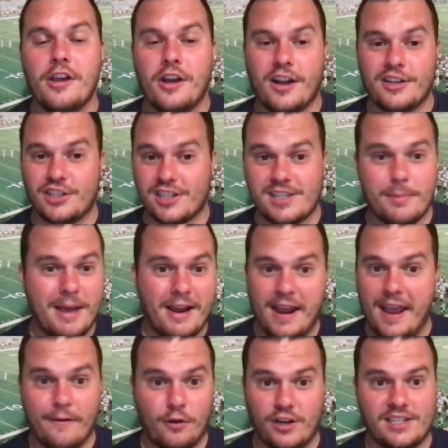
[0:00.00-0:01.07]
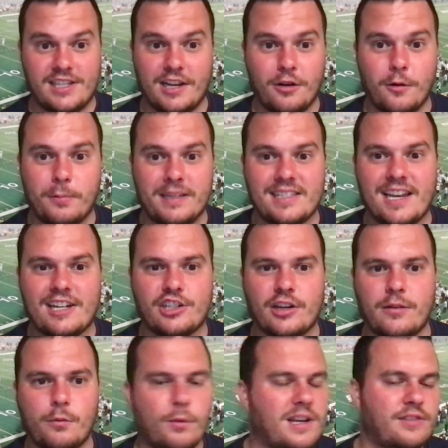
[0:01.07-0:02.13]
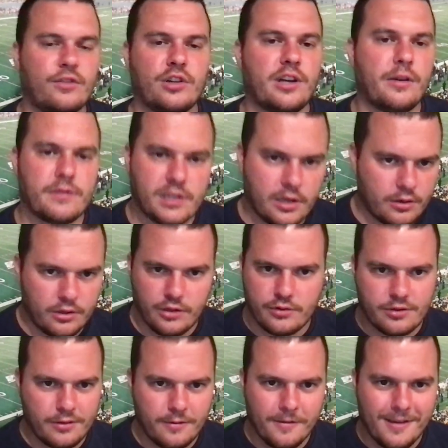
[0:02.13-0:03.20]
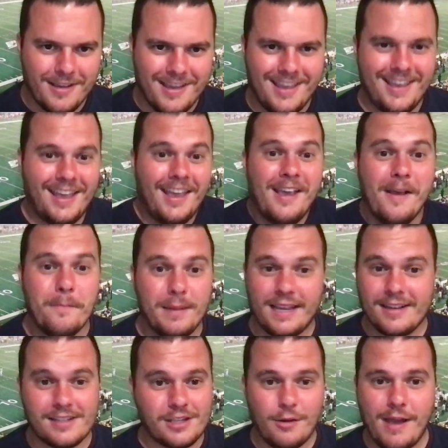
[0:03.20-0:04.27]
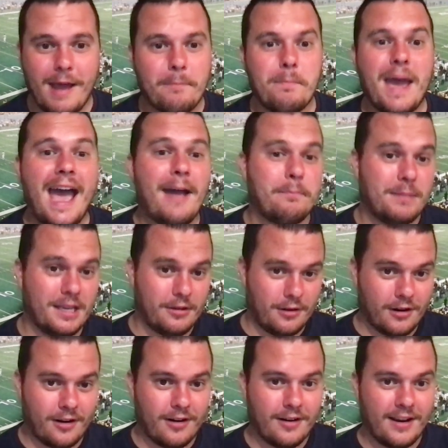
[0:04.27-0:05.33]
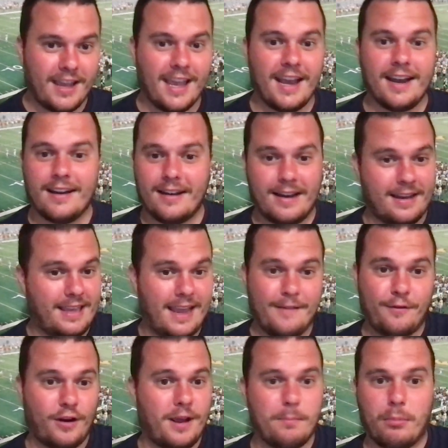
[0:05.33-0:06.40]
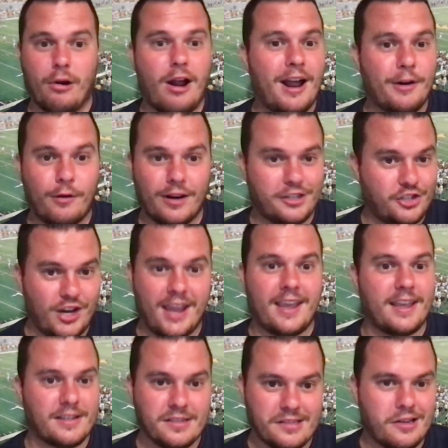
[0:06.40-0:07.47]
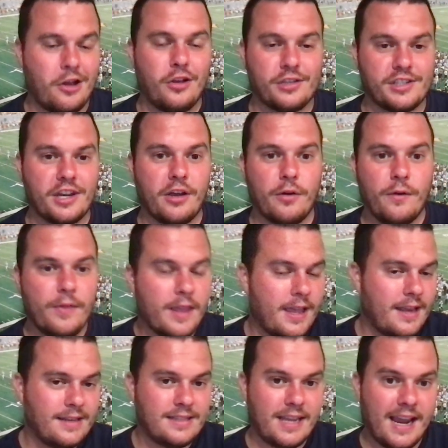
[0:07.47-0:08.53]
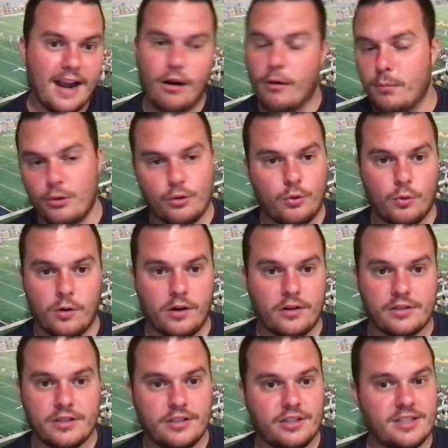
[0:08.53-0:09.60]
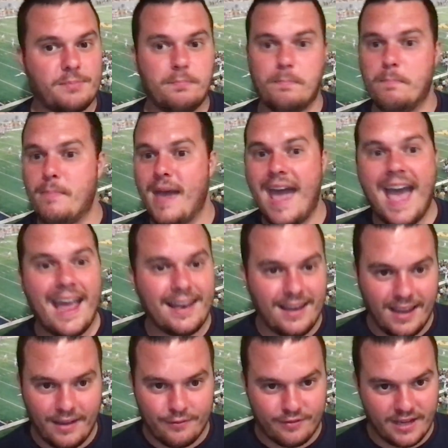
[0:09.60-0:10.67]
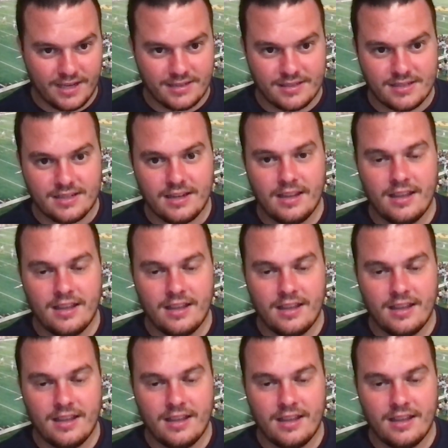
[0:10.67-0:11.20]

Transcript: on just about every single possession, West Virginia was going to lose. Because you had Pat Miller and can't forget Broderick Jenkins also. Terrible corners. Just bad defense.